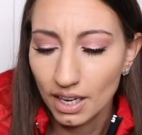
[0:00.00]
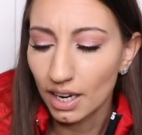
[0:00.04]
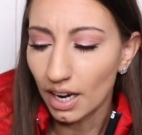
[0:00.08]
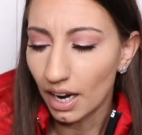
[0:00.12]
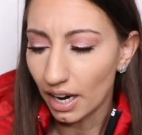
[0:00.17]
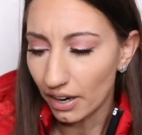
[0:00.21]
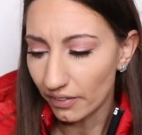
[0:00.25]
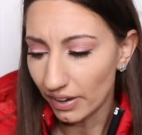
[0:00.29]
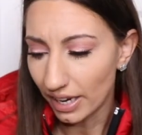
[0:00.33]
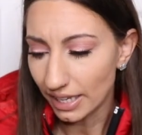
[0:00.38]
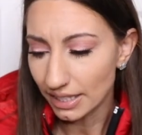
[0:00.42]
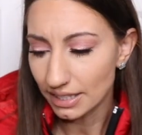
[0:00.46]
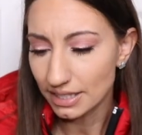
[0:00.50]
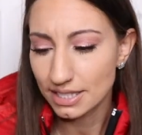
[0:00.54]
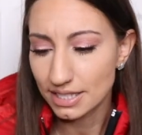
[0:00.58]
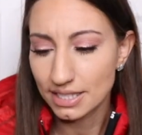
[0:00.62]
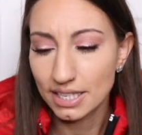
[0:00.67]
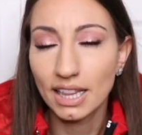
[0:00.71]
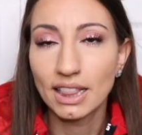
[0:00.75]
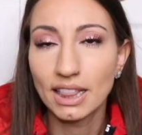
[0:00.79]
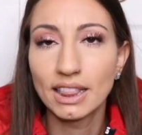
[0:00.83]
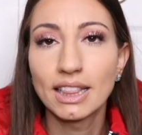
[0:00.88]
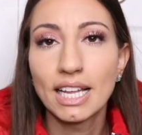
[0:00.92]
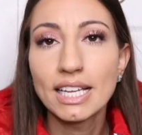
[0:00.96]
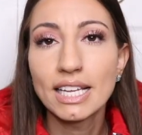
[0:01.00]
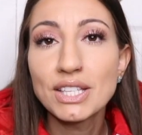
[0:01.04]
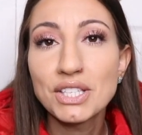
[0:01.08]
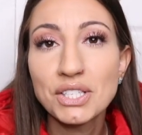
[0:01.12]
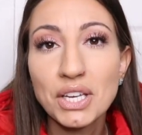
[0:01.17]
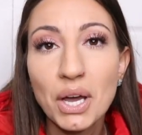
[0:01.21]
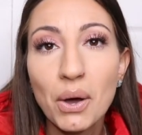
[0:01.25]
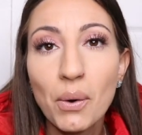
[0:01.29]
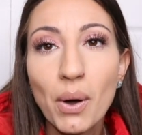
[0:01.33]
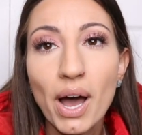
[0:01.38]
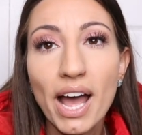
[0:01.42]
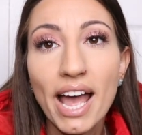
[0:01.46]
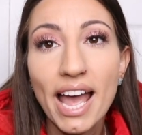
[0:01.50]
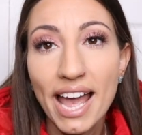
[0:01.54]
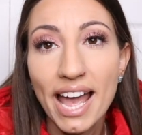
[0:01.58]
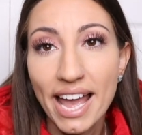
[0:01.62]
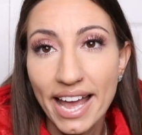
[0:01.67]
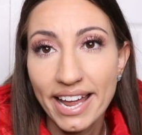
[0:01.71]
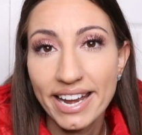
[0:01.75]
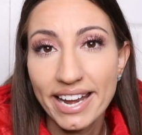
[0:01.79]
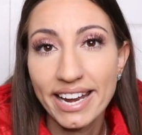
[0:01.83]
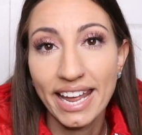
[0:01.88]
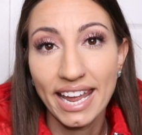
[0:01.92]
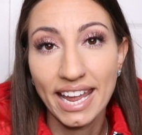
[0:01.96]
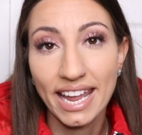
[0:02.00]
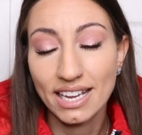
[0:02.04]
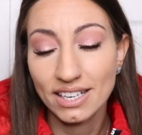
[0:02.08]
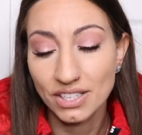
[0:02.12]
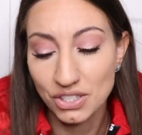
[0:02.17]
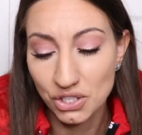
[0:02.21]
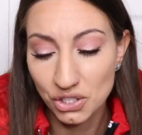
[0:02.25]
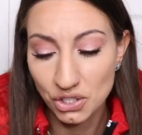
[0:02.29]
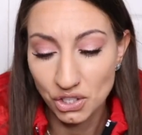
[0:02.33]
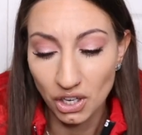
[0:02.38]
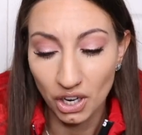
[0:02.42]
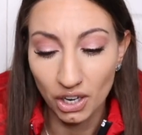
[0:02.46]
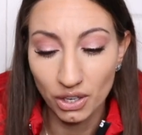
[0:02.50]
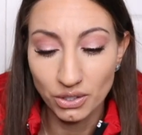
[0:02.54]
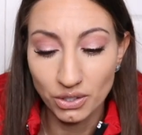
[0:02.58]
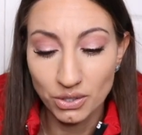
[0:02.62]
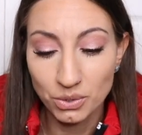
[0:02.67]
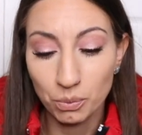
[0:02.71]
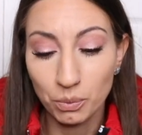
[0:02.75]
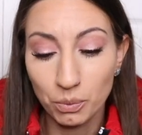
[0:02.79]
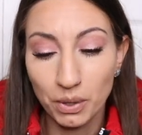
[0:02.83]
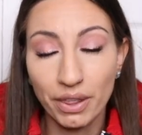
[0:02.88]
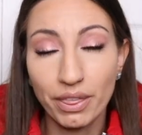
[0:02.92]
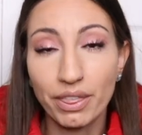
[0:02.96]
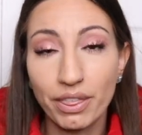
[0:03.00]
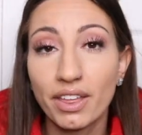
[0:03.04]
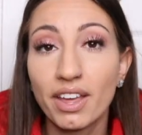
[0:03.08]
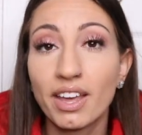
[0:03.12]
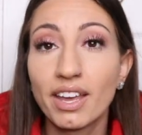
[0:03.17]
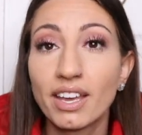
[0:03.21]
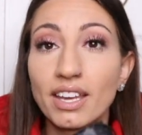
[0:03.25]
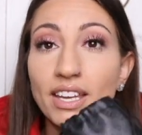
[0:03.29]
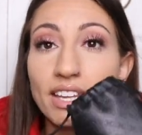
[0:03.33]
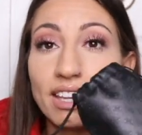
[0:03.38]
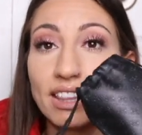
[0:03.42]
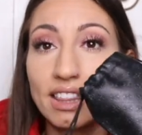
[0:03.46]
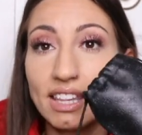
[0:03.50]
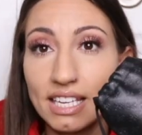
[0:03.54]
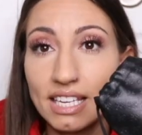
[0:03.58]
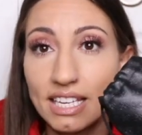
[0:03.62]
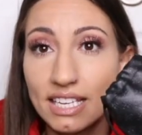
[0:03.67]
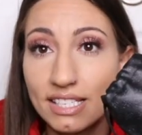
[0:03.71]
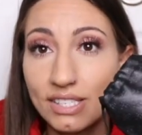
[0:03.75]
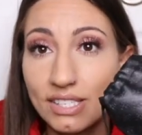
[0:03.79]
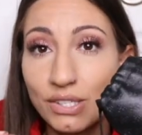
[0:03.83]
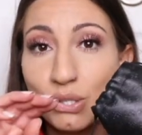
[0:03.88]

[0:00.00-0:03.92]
Alright, let's go ahead and start with these.